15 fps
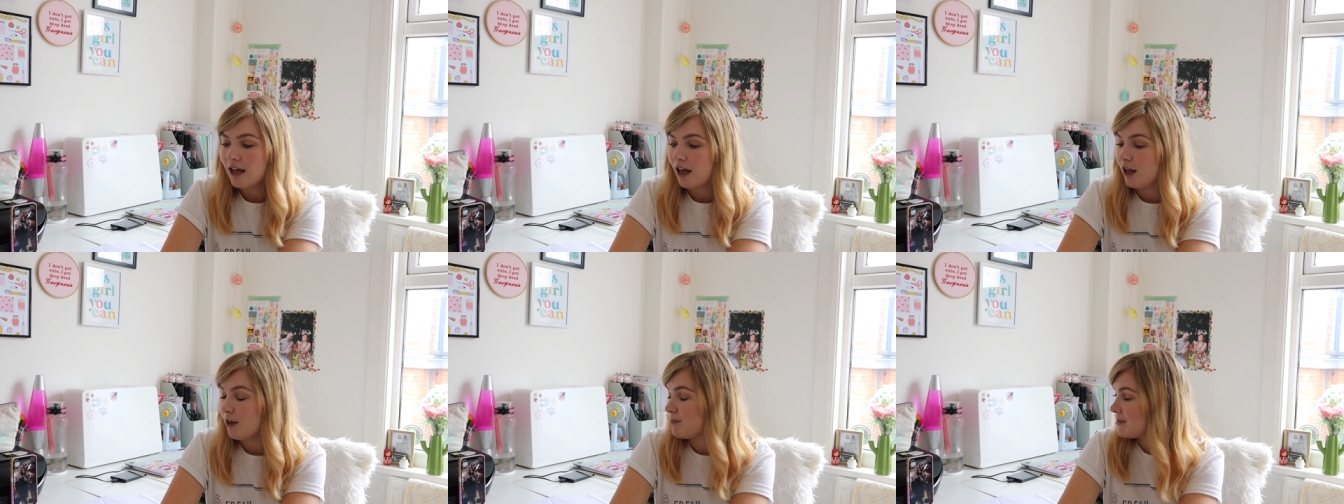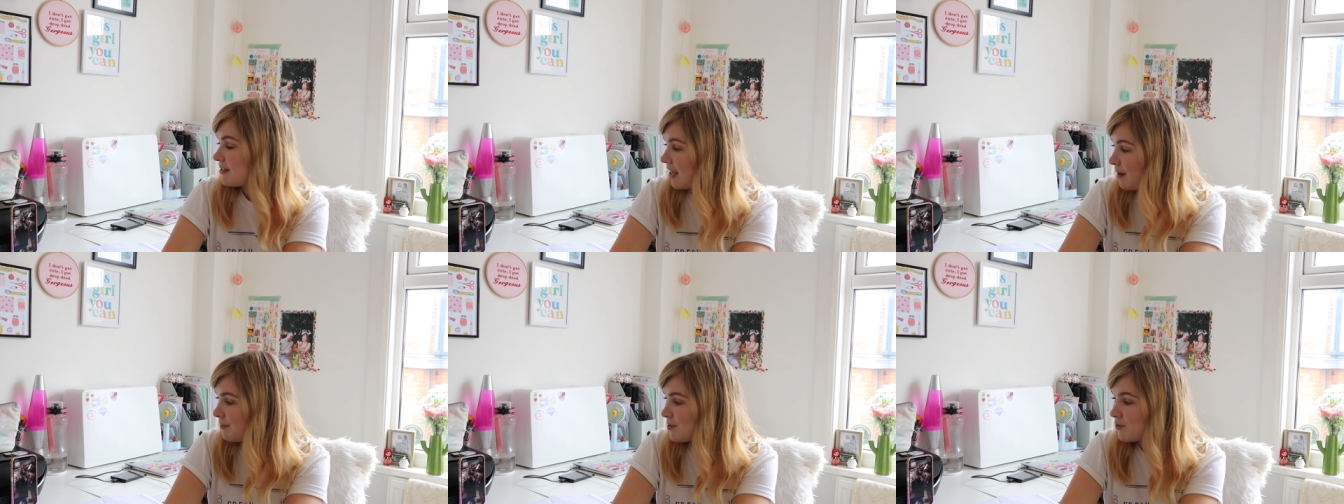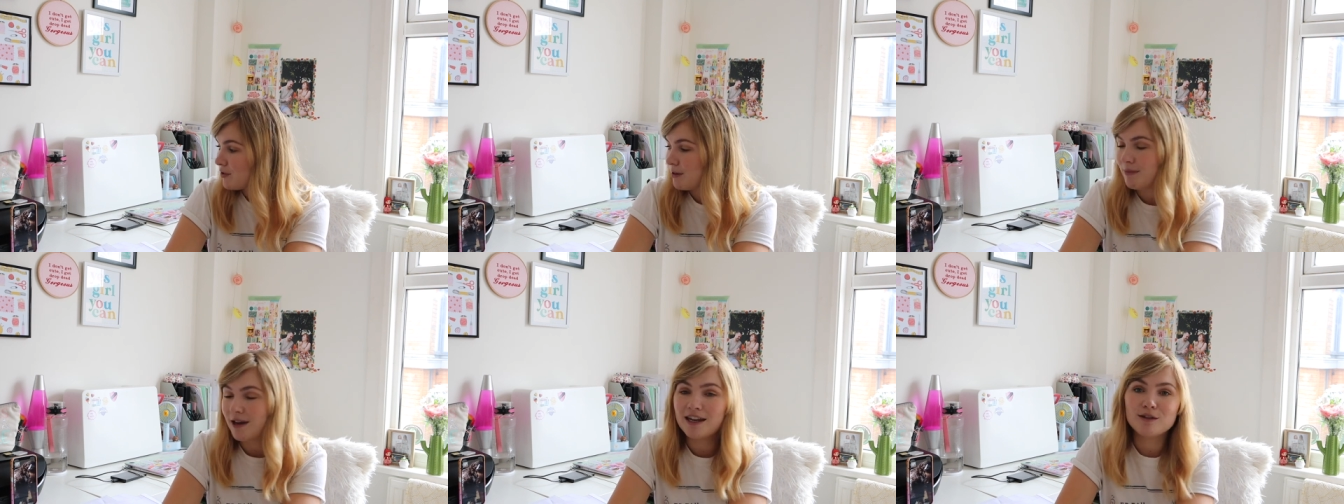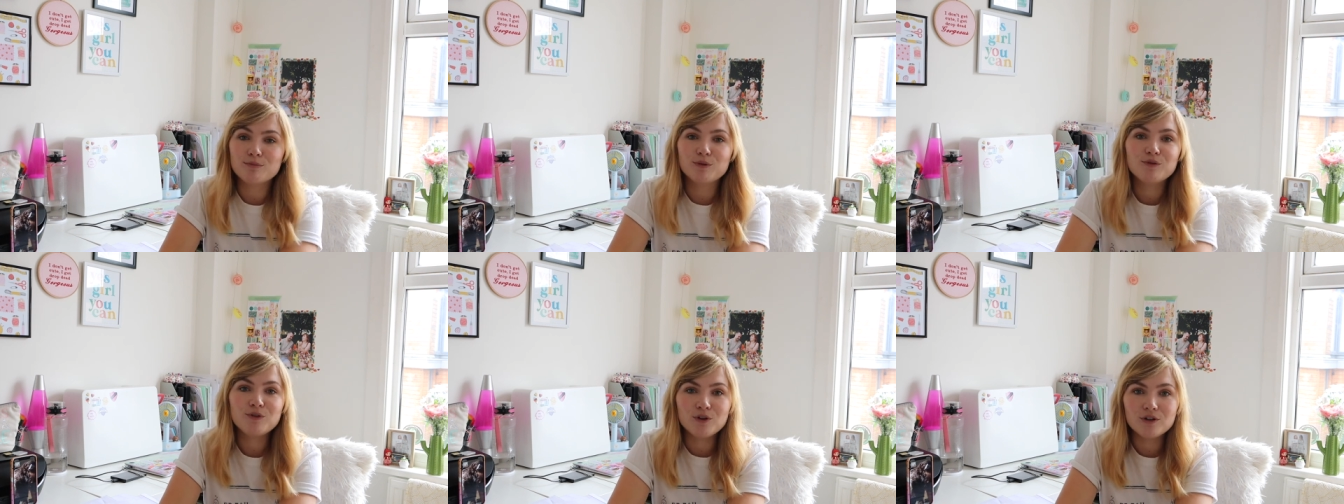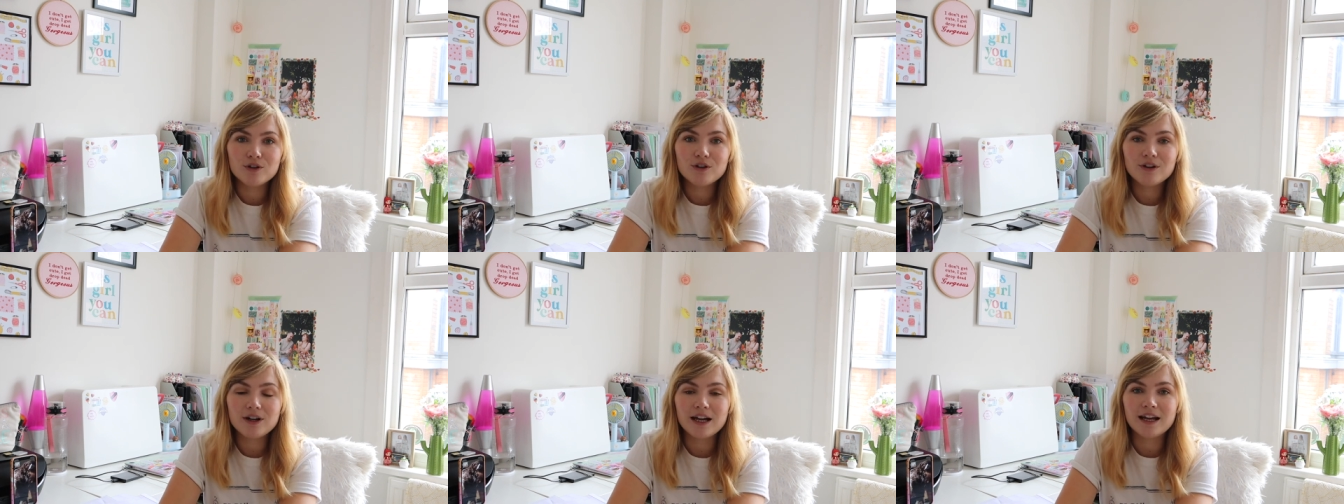Um, Sam's already made it
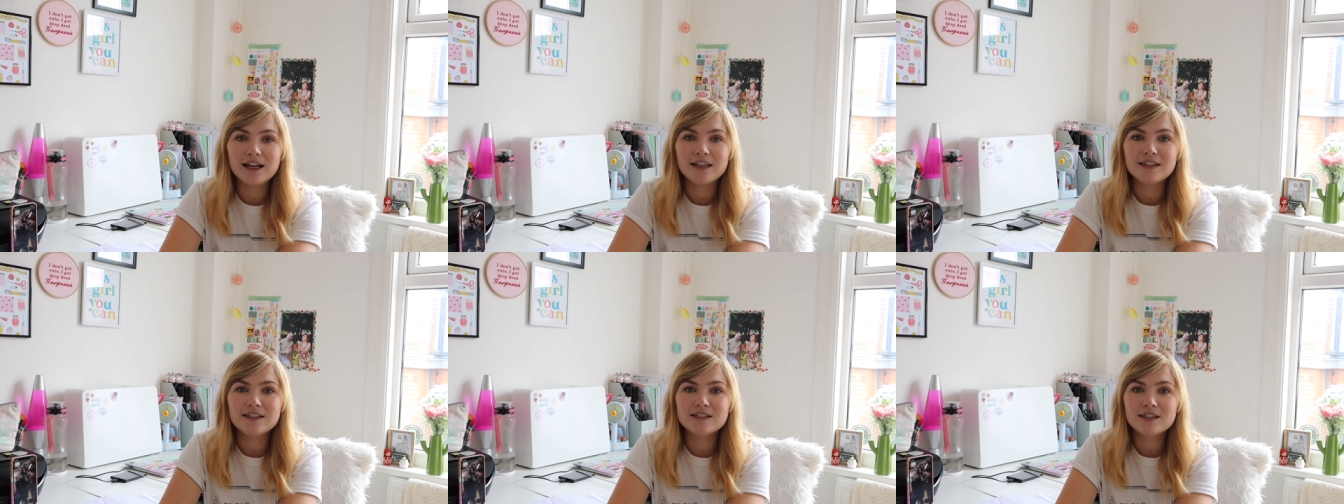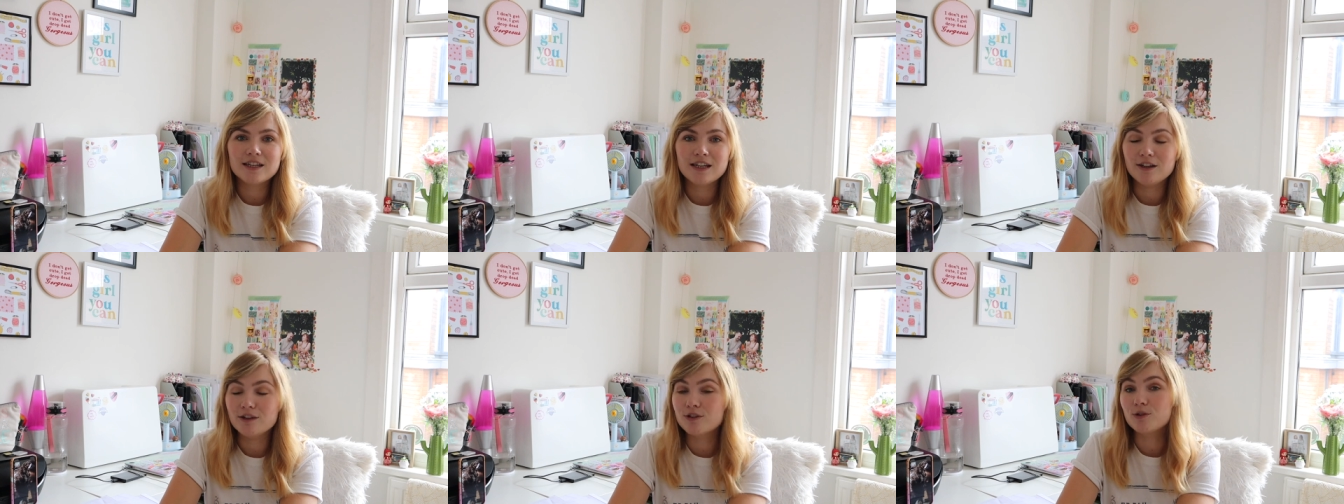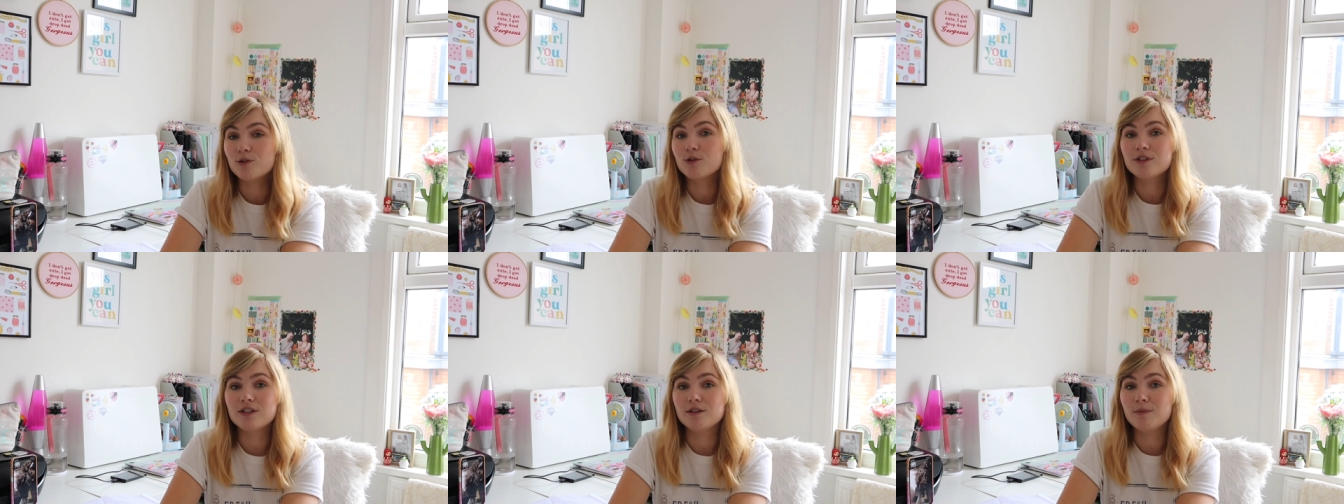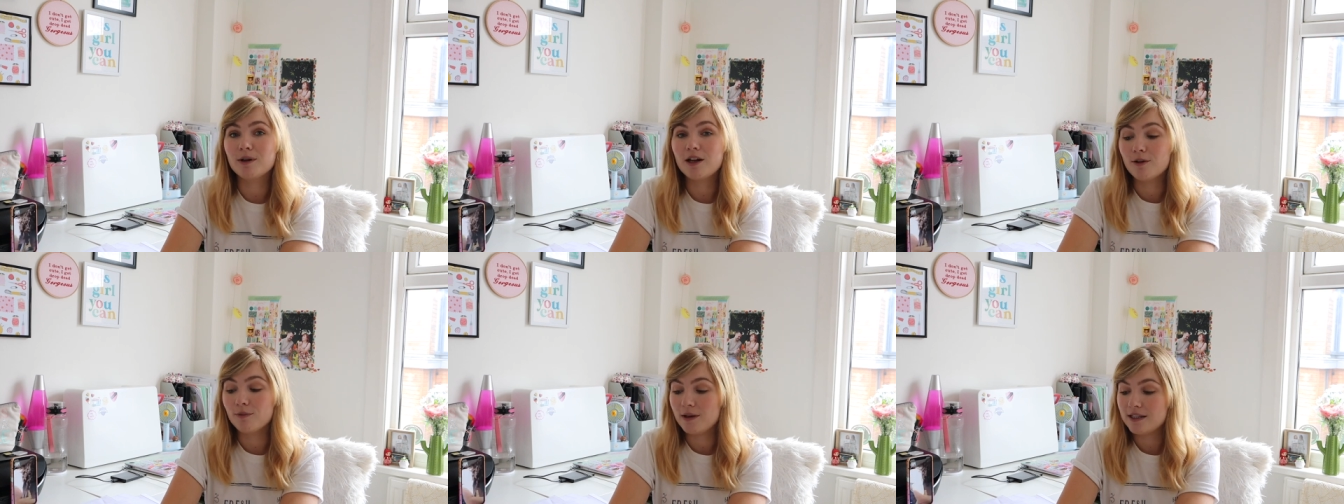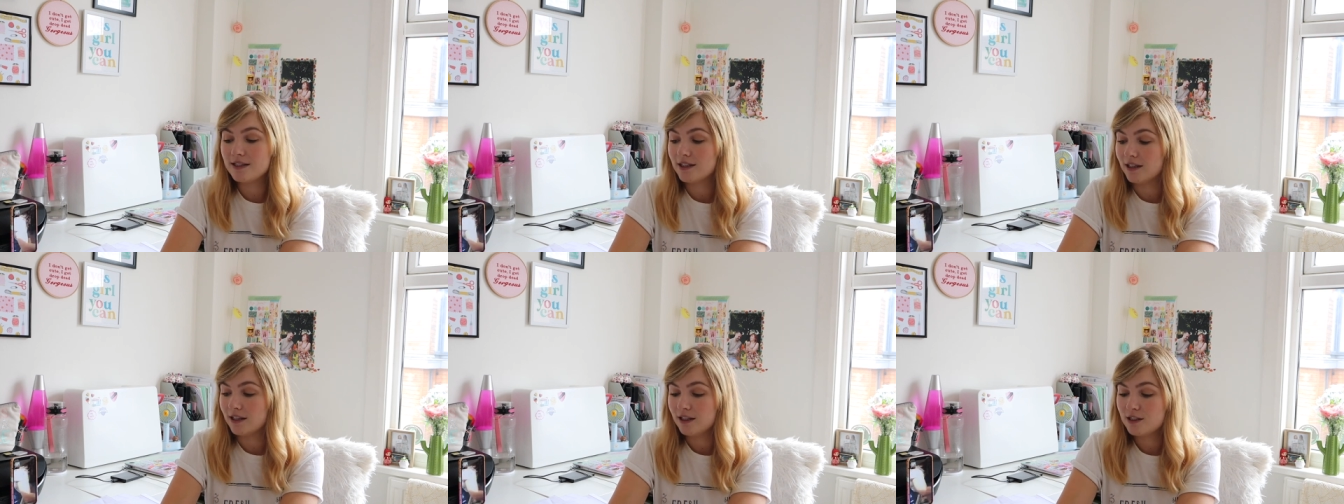before and it looks awesome. I can't wait
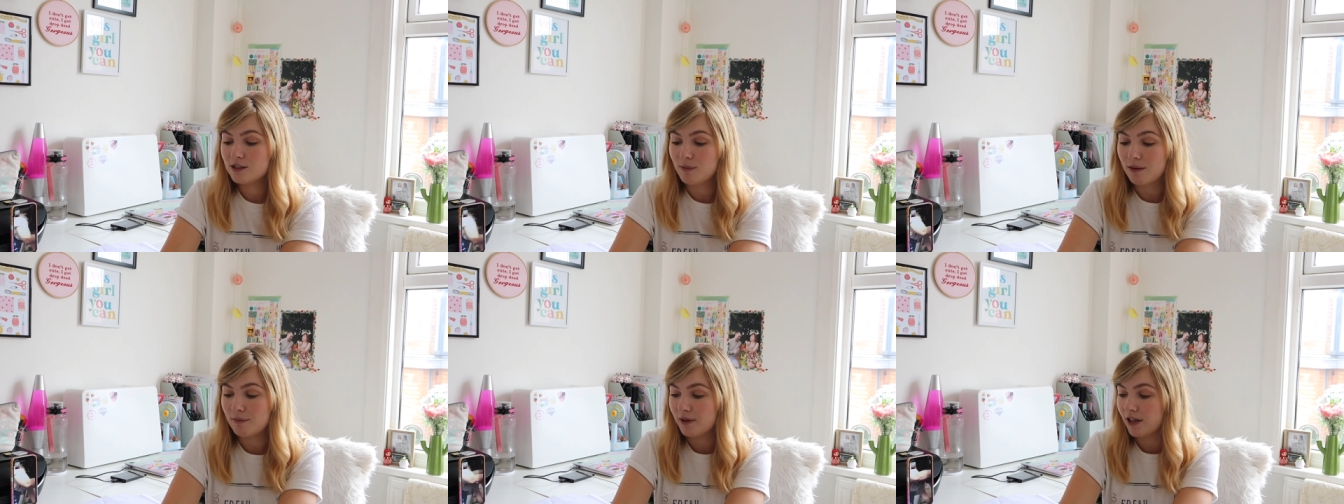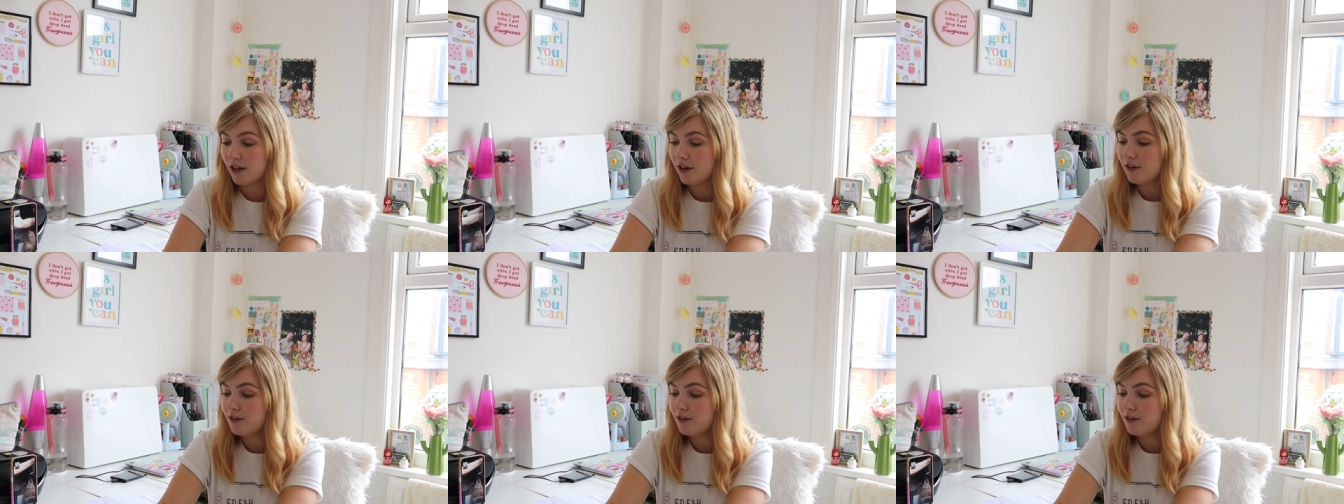to, to make my